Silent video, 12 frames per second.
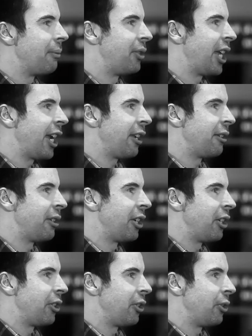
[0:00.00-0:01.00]

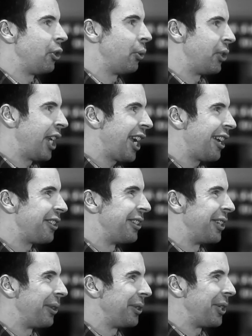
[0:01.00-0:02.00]
then you're dead
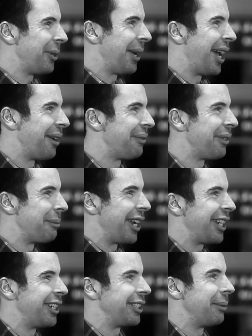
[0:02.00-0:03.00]
until you have the
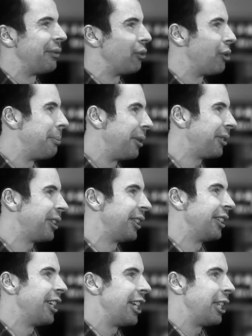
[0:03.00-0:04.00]
mechanism for
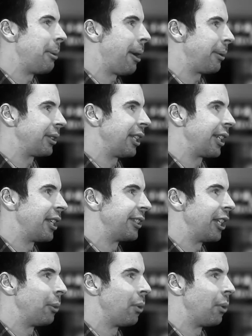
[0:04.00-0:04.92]
rebuilding the peptidoglycan cell